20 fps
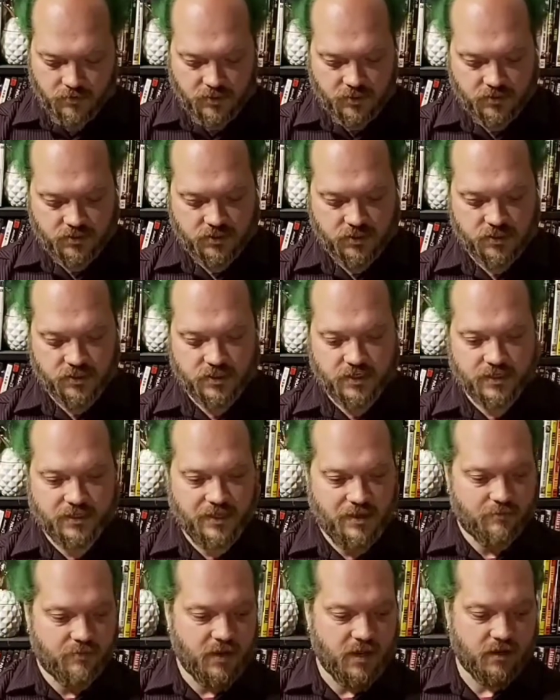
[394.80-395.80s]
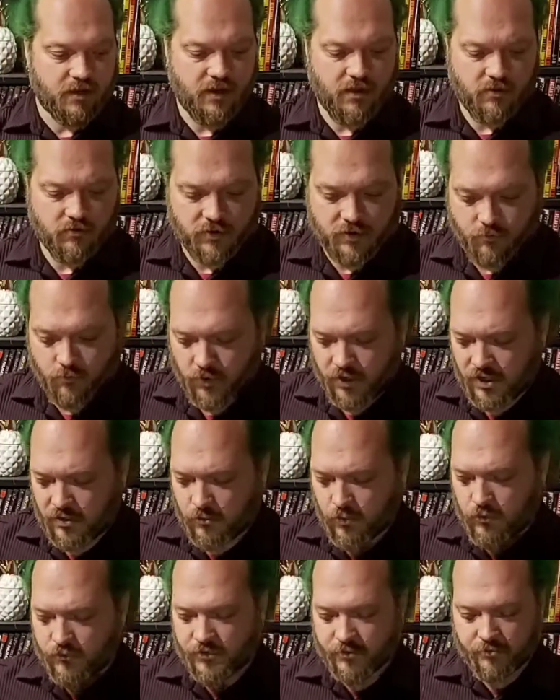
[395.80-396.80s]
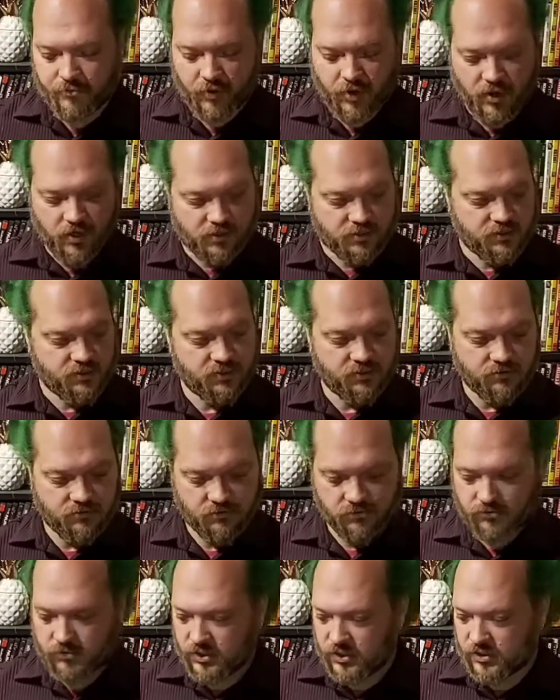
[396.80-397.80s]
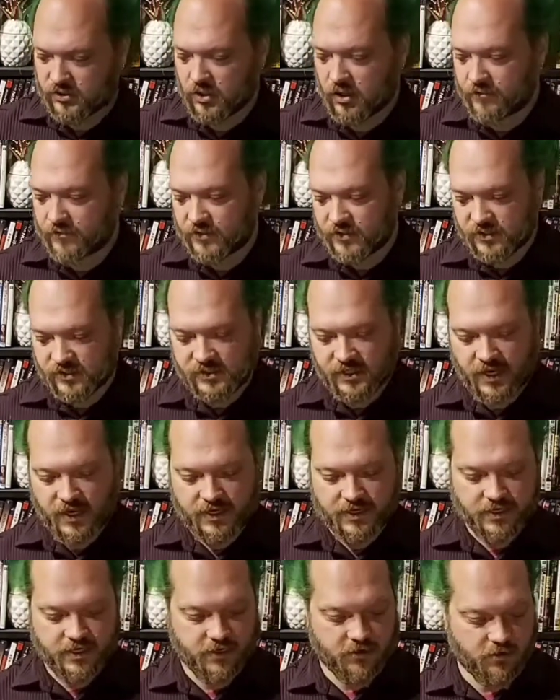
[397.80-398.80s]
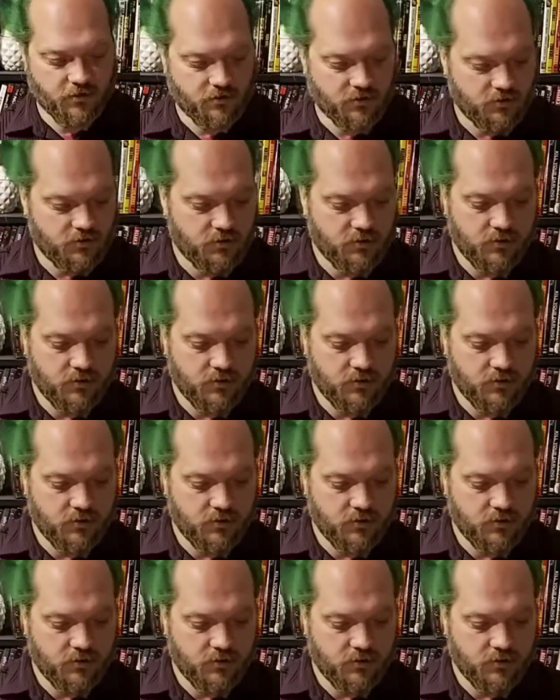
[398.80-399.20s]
just going to take that back out, and we're going to move the box just off to the side here,